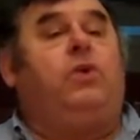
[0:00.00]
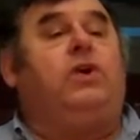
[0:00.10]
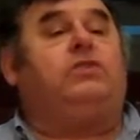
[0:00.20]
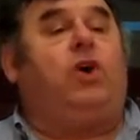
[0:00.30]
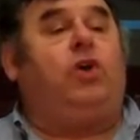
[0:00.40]

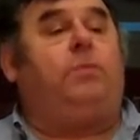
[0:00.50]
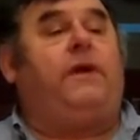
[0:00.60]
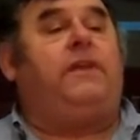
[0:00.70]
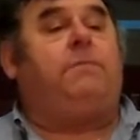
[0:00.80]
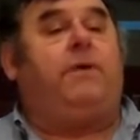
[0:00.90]
We are told
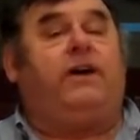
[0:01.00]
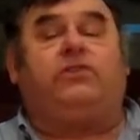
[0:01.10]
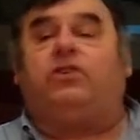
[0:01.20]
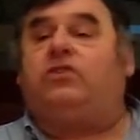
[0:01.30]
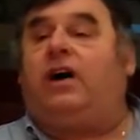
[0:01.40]
by the
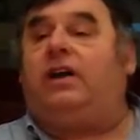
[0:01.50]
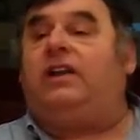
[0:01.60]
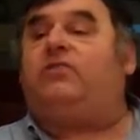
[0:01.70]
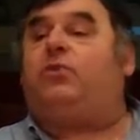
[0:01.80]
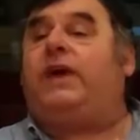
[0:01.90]
Apostle
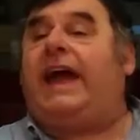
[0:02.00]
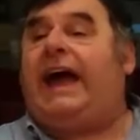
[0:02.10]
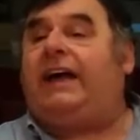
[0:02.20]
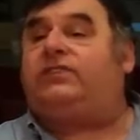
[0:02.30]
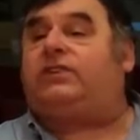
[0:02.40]
John if we
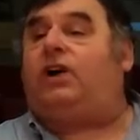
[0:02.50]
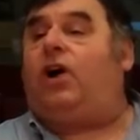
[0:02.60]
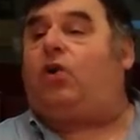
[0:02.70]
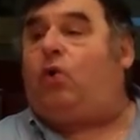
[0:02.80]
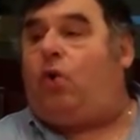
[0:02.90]
ask
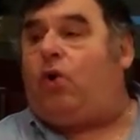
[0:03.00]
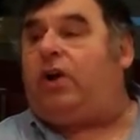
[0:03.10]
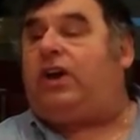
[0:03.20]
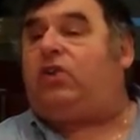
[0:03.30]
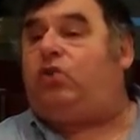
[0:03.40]

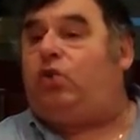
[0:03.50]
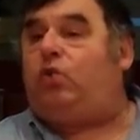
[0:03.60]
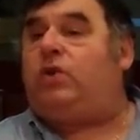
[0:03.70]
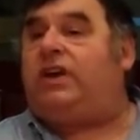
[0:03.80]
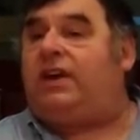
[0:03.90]
according
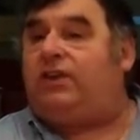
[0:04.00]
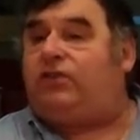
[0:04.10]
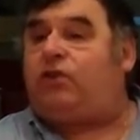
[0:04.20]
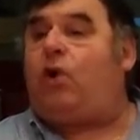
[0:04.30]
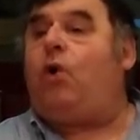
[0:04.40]
to
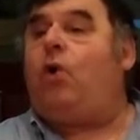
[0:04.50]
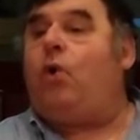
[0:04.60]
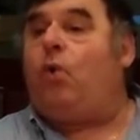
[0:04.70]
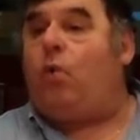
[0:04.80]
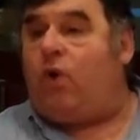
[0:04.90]
his
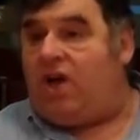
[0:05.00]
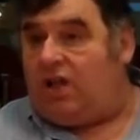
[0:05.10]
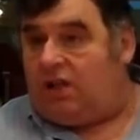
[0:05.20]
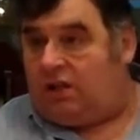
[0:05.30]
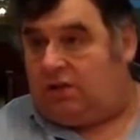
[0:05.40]

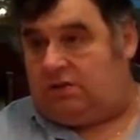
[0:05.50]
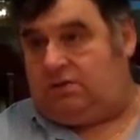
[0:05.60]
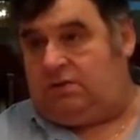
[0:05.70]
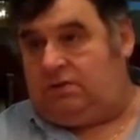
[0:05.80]
will.